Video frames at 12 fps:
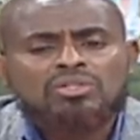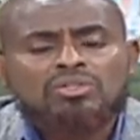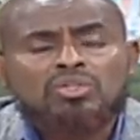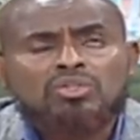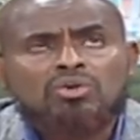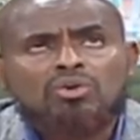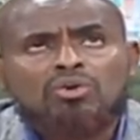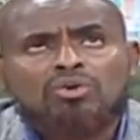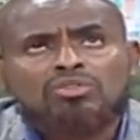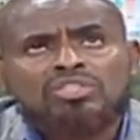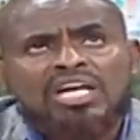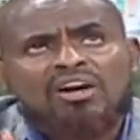no
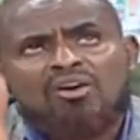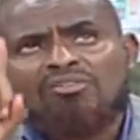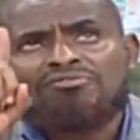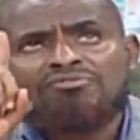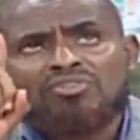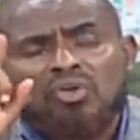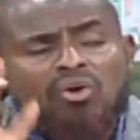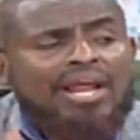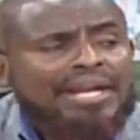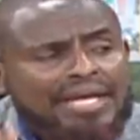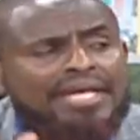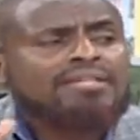takeoff, no
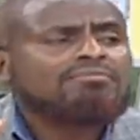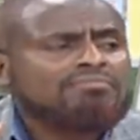landing,